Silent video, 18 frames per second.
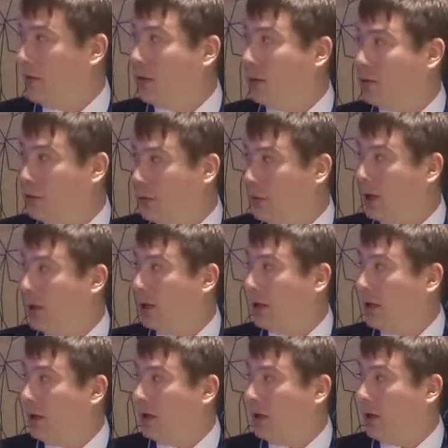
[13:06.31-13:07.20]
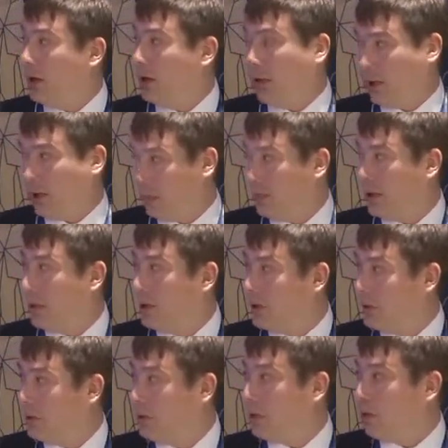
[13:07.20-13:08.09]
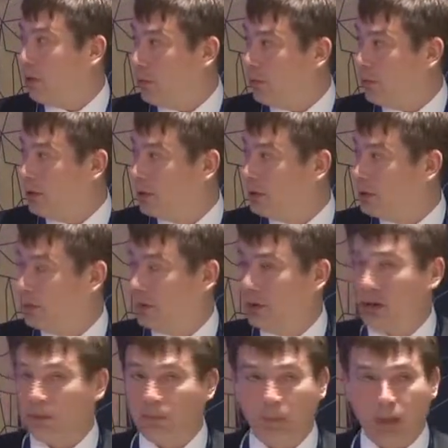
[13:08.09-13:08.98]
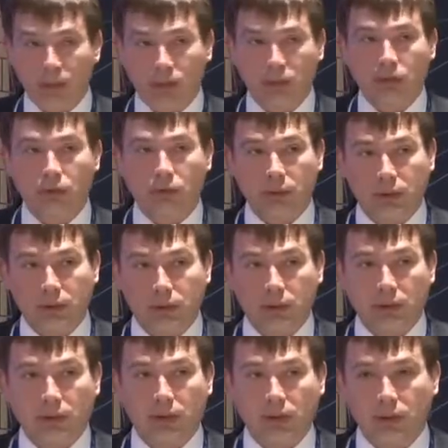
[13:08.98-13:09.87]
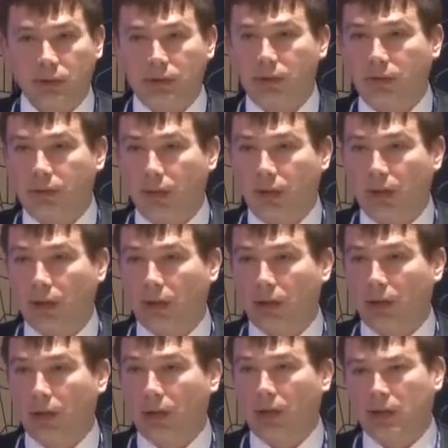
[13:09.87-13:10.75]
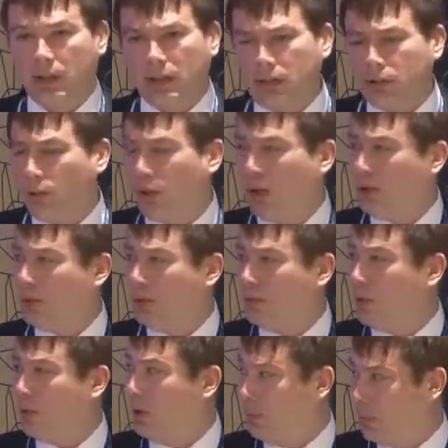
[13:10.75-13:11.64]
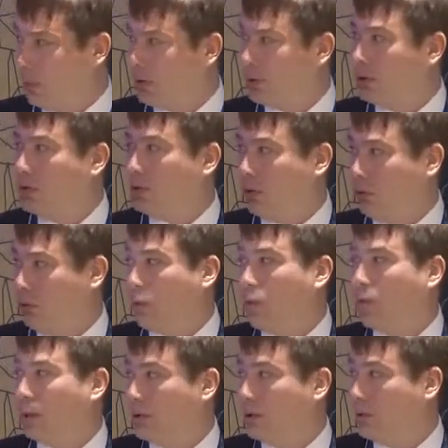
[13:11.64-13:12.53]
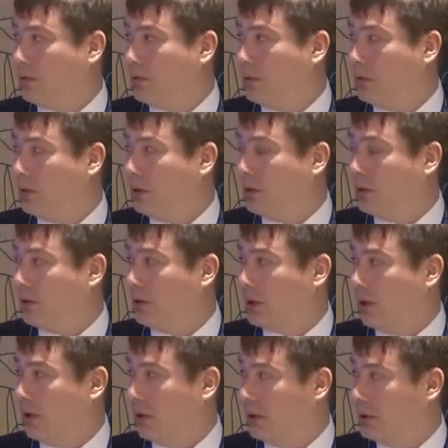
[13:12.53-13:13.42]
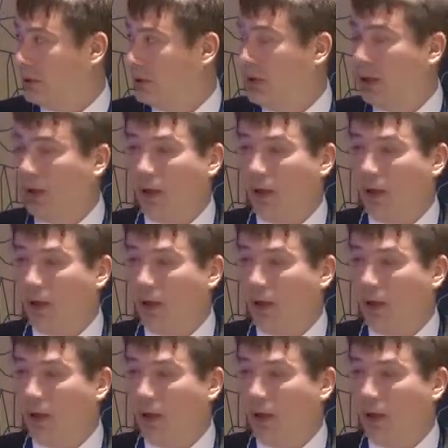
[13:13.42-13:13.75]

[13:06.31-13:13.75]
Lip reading: That's why I recommend always in patients with severe destructive polyposis to open sphenoid sinus,